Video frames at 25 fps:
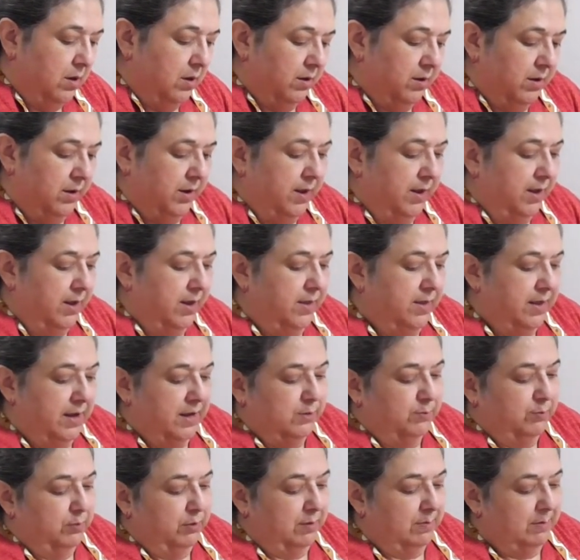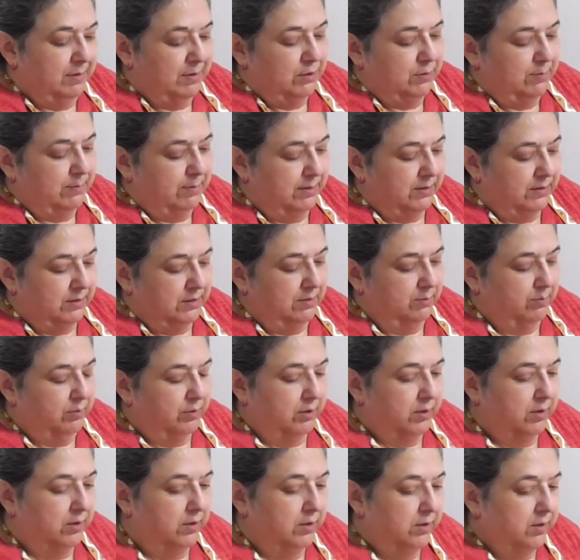Okay, that's pretty much mixed up
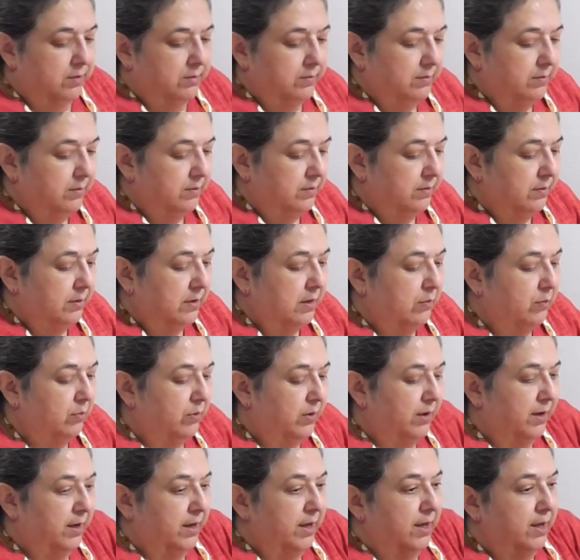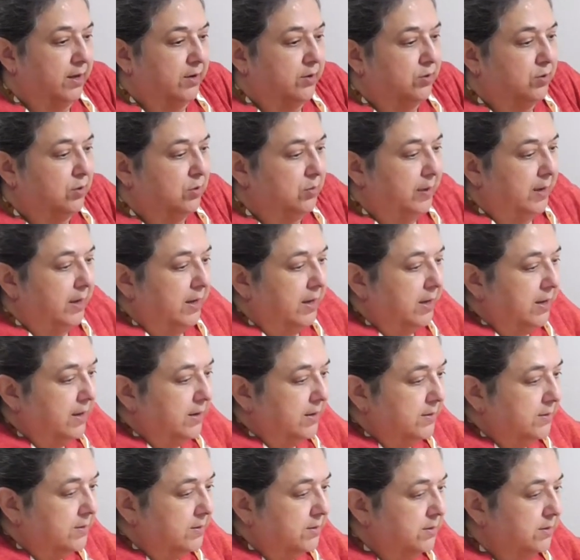pretty good. Now we're going to add 2
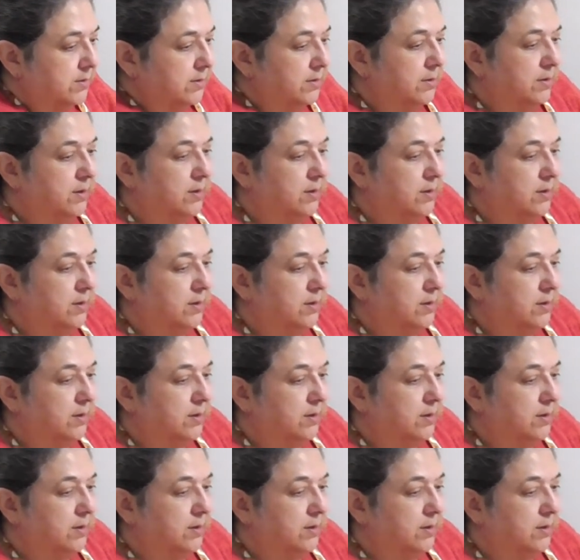eggs.